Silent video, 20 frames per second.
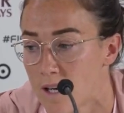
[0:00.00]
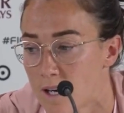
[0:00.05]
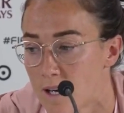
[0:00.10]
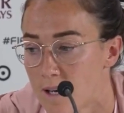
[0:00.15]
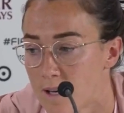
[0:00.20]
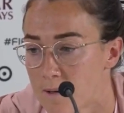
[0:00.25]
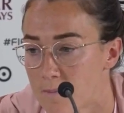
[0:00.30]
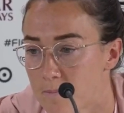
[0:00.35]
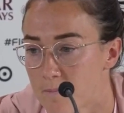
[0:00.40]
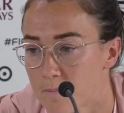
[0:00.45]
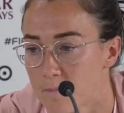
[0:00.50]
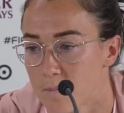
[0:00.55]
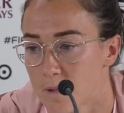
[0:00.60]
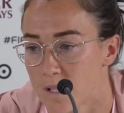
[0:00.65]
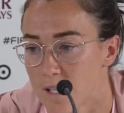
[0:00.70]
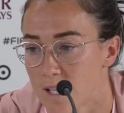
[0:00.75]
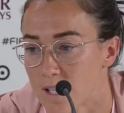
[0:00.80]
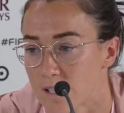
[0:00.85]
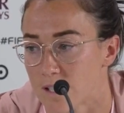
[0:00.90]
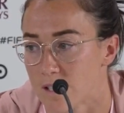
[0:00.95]
But
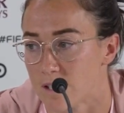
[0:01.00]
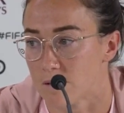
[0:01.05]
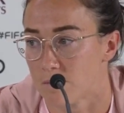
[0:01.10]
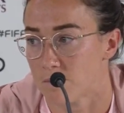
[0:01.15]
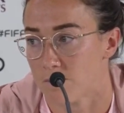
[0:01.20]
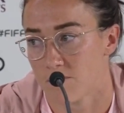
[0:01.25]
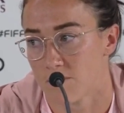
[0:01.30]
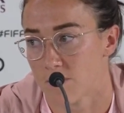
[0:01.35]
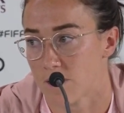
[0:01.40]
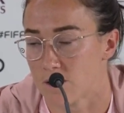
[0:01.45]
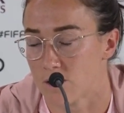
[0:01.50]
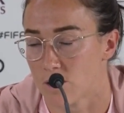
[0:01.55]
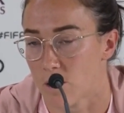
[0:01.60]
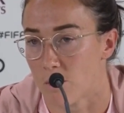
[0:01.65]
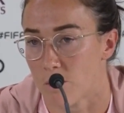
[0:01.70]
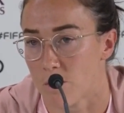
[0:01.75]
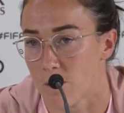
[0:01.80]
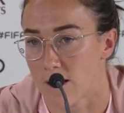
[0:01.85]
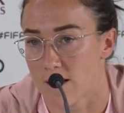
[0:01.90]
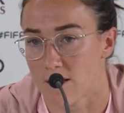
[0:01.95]
yeah, she's a
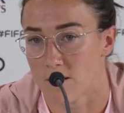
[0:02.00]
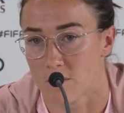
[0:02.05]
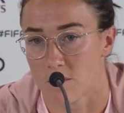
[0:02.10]
top player,